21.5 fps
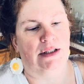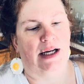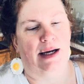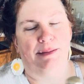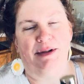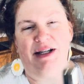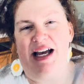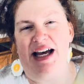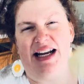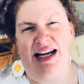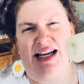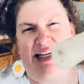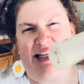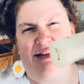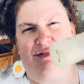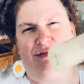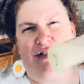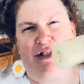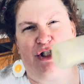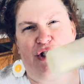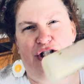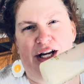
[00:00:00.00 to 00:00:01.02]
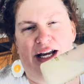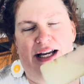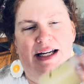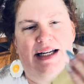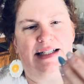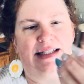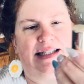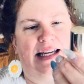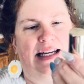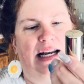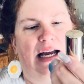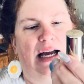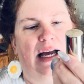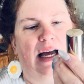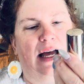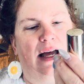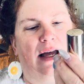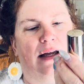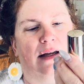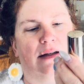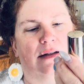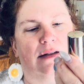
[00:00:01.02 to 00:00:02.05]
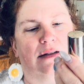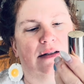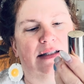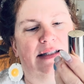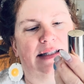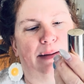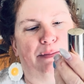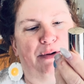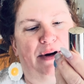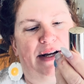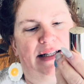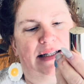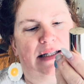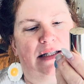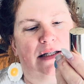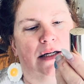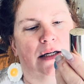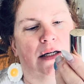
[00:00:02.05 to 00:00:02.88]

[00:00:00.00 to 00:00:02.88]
You got to give it a shake because it separates.